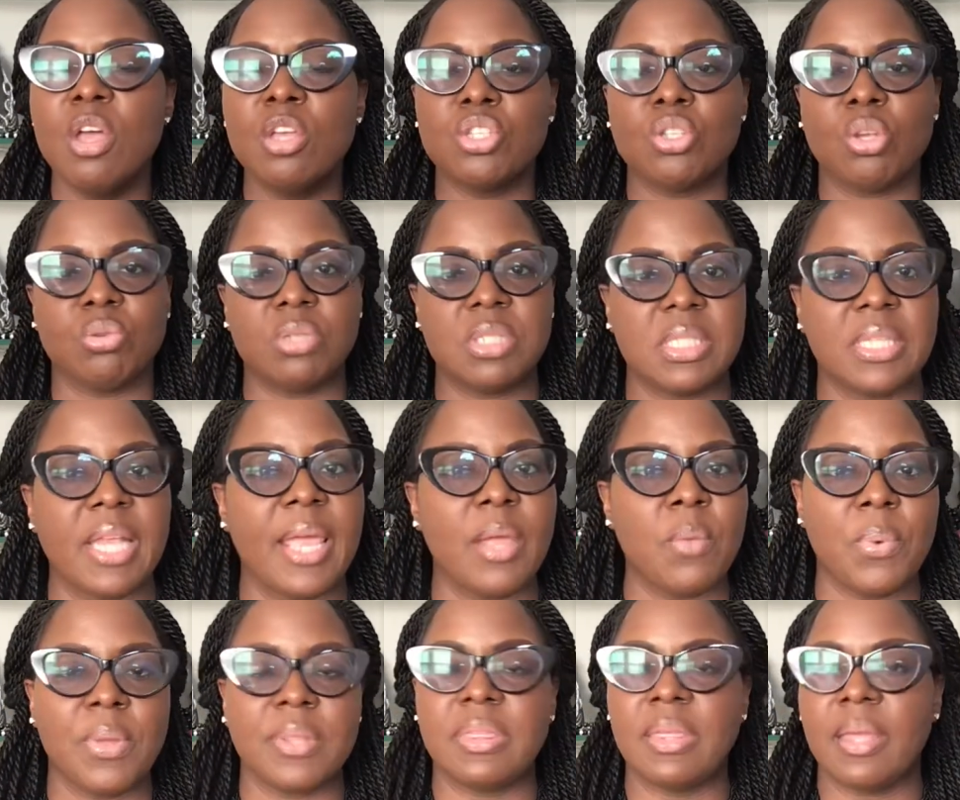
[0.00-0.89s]
so stay
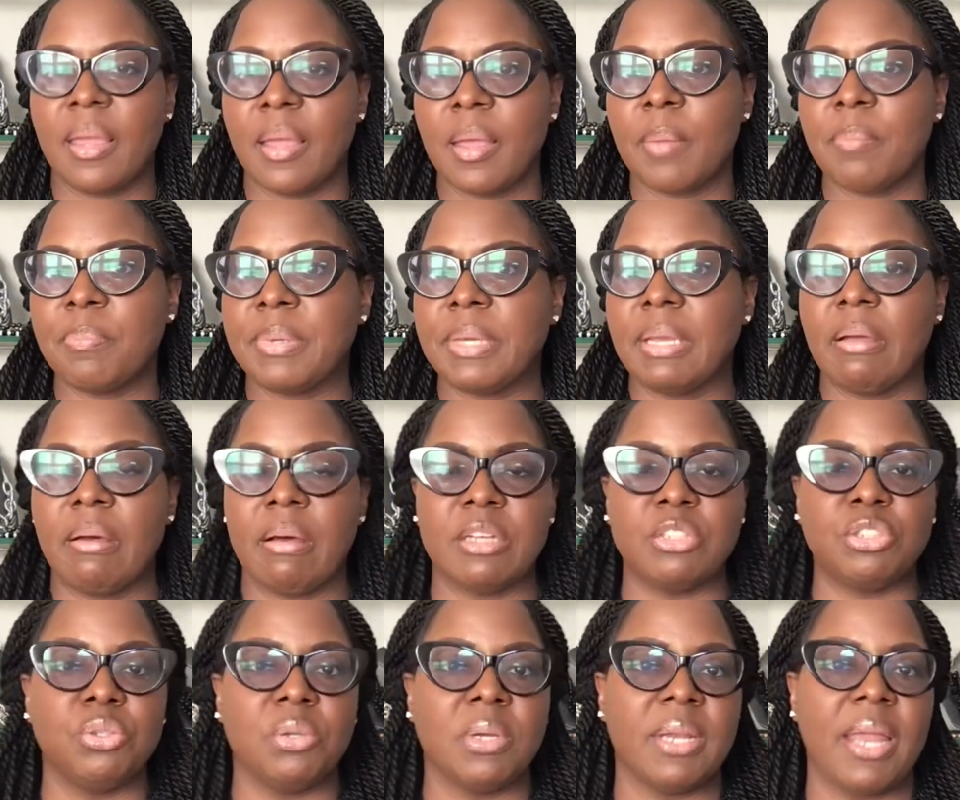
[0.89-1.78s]
with him
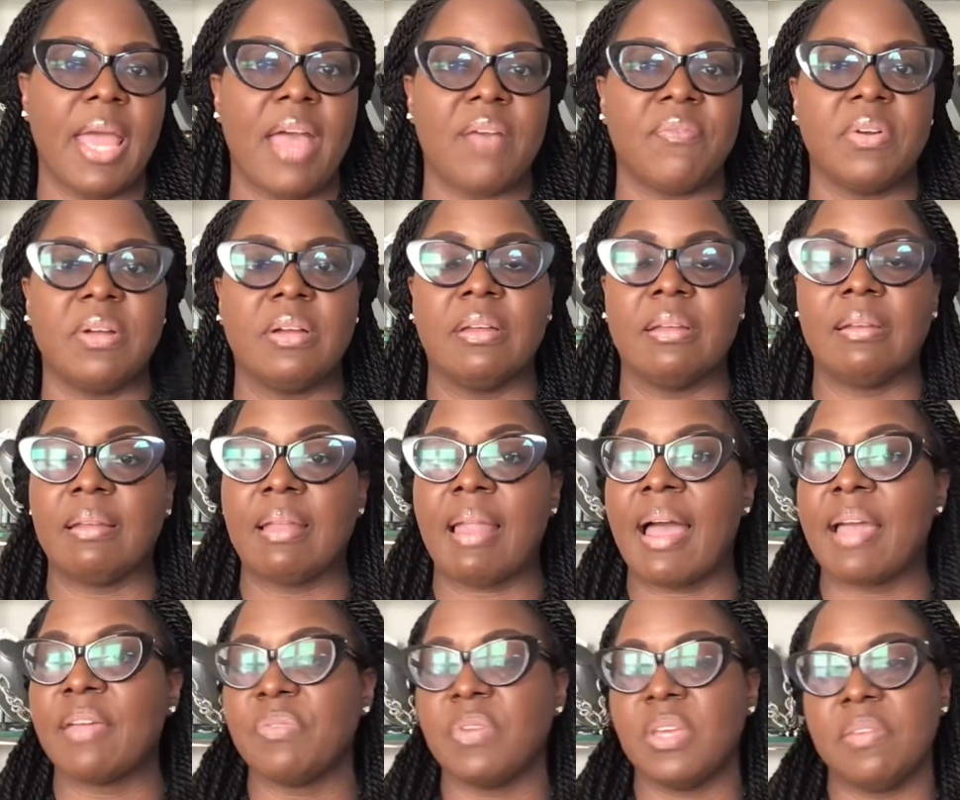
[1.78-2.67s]
because you can have a good
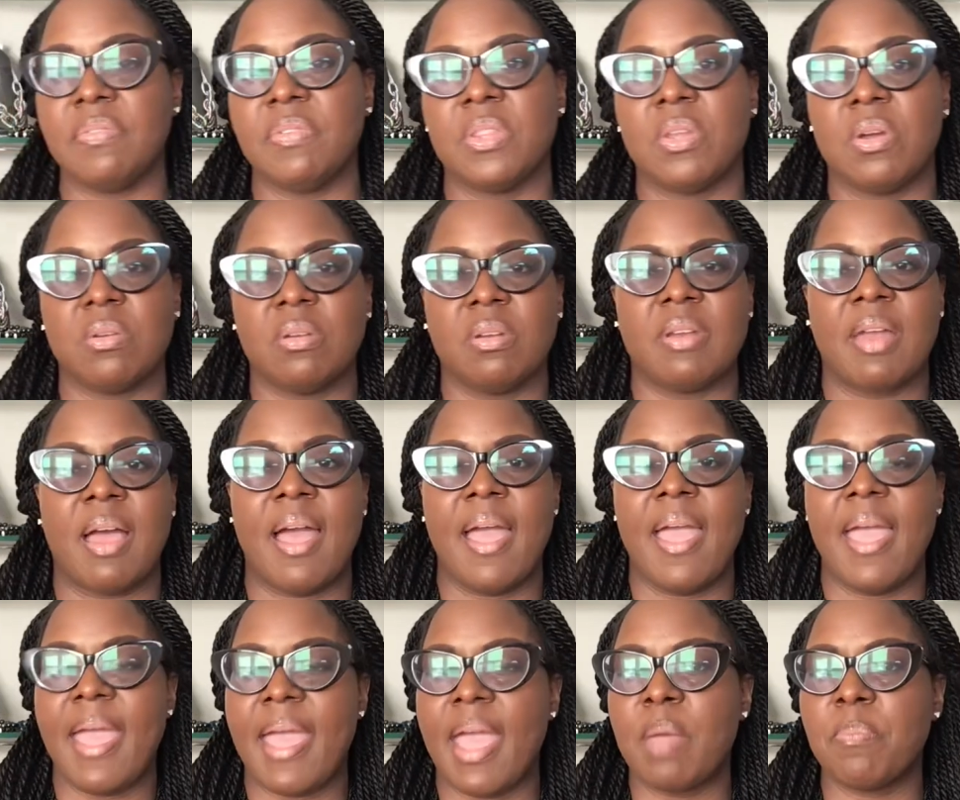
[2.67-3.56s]
life even though you're not
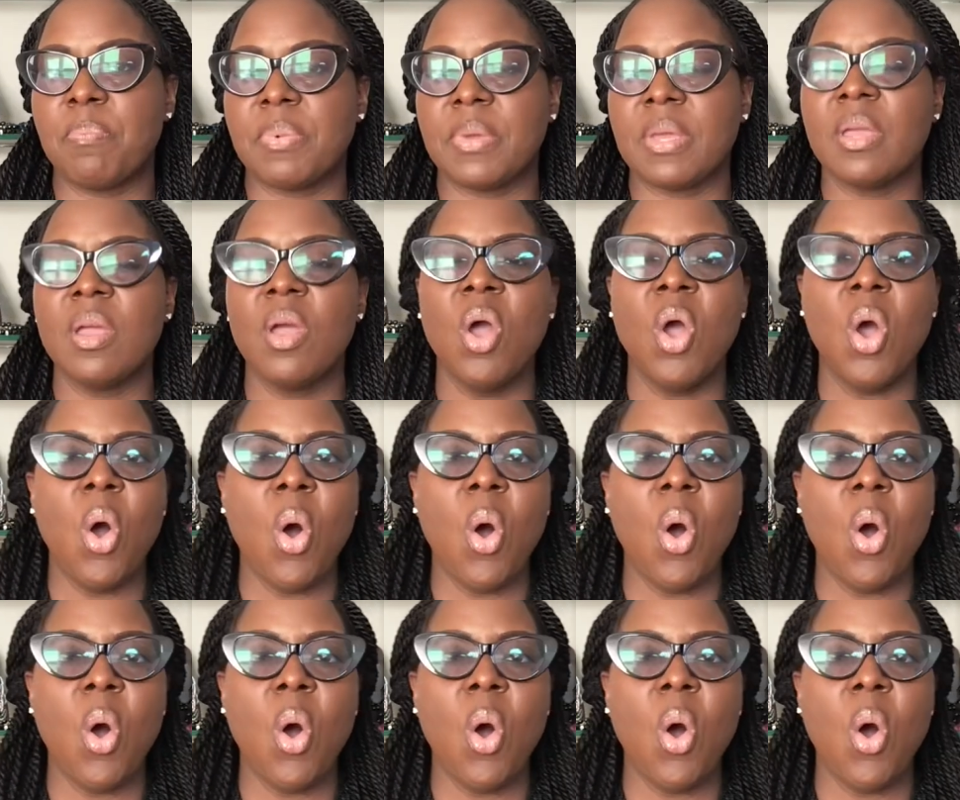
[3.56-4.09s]
happy."